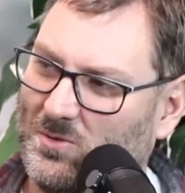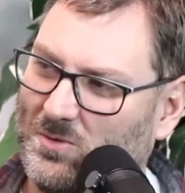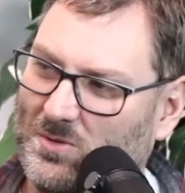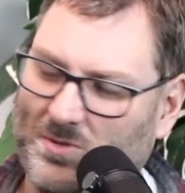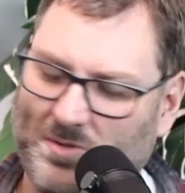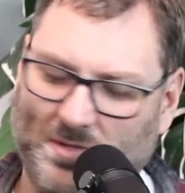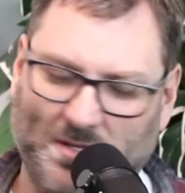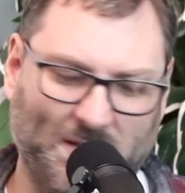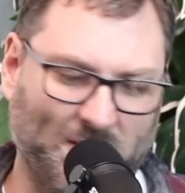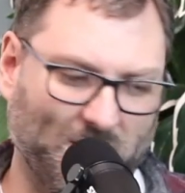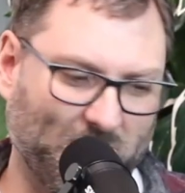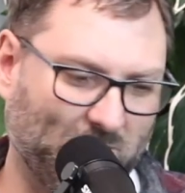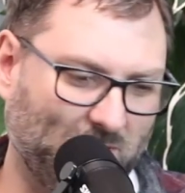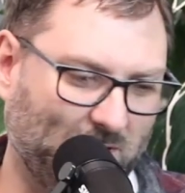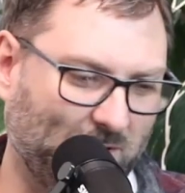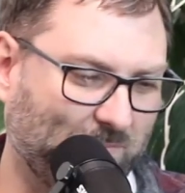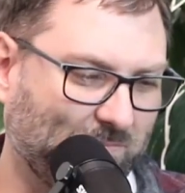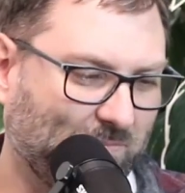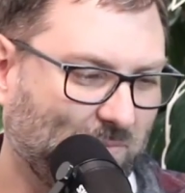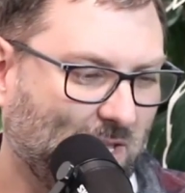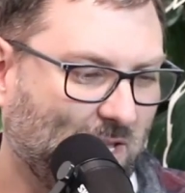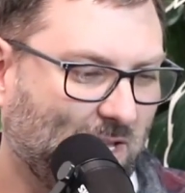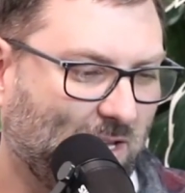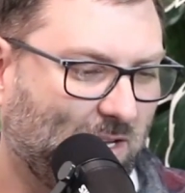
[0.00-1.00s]
would do anything wrong.
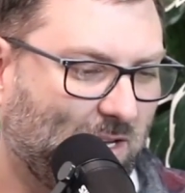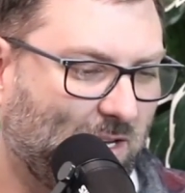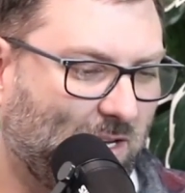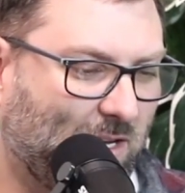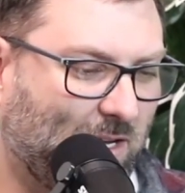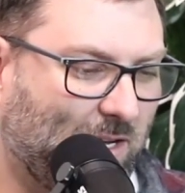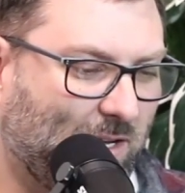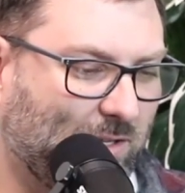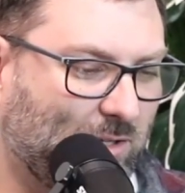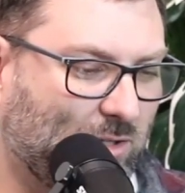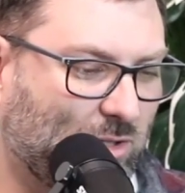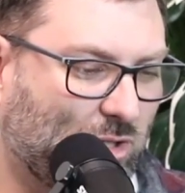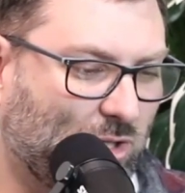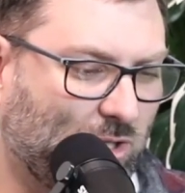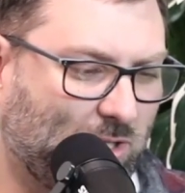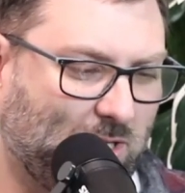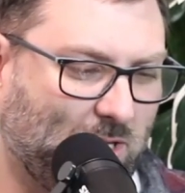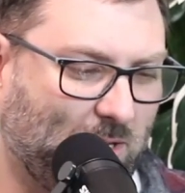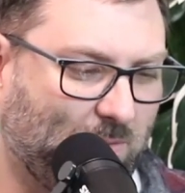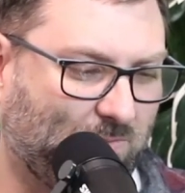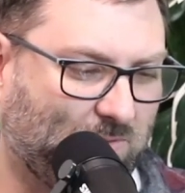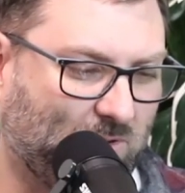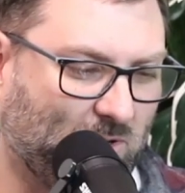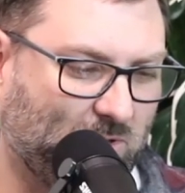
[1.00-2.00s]
You should
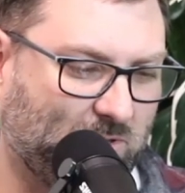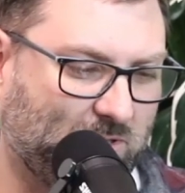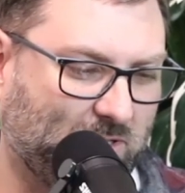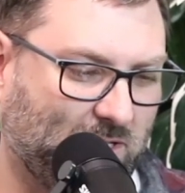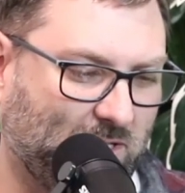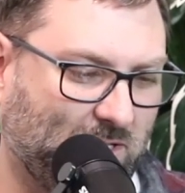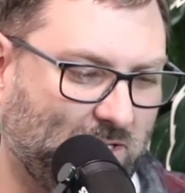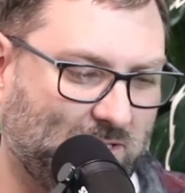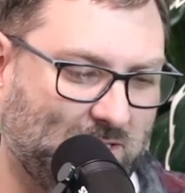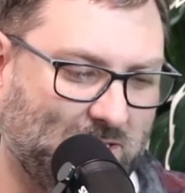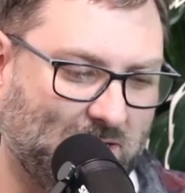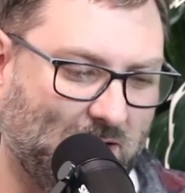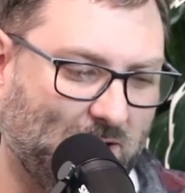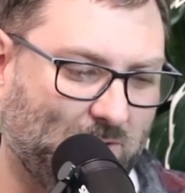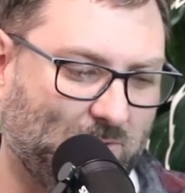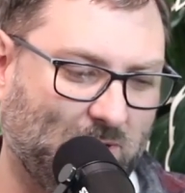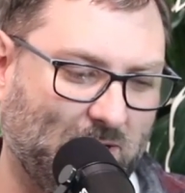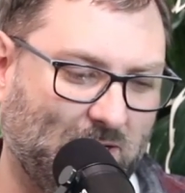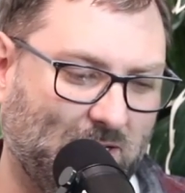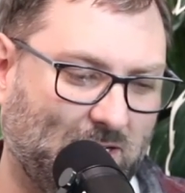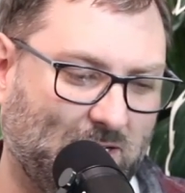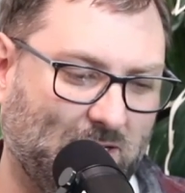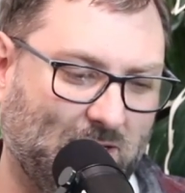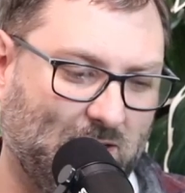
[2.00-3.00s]
keep frozen. It's not
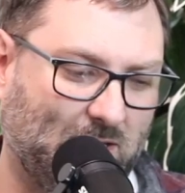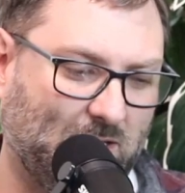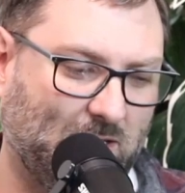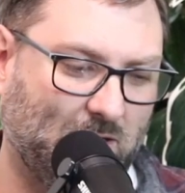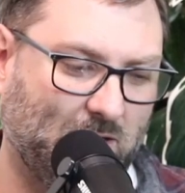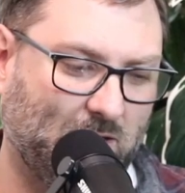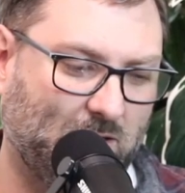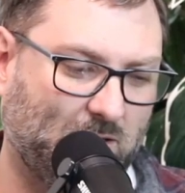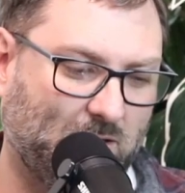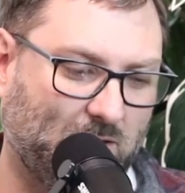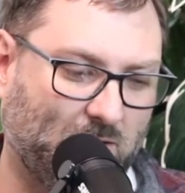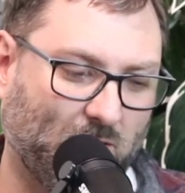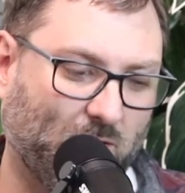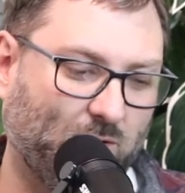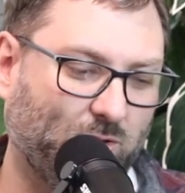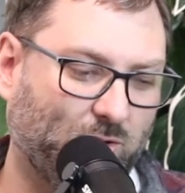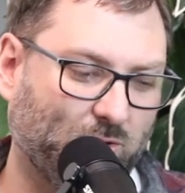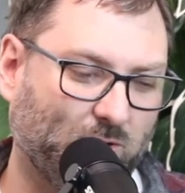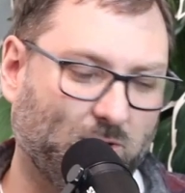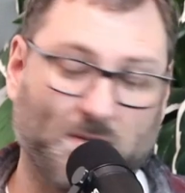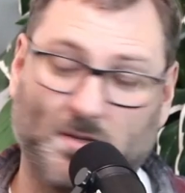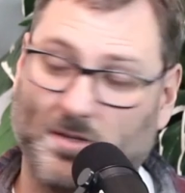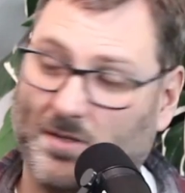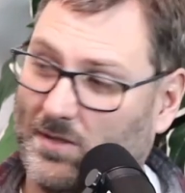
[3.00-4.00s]
ready to eat. Cook
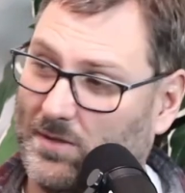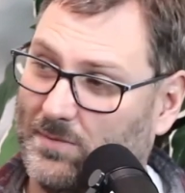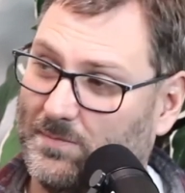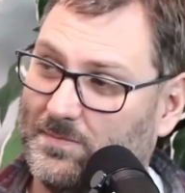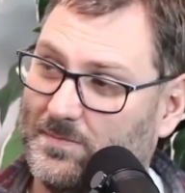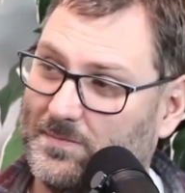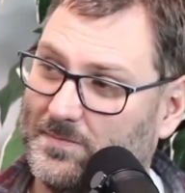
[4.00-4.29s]
thoroughly.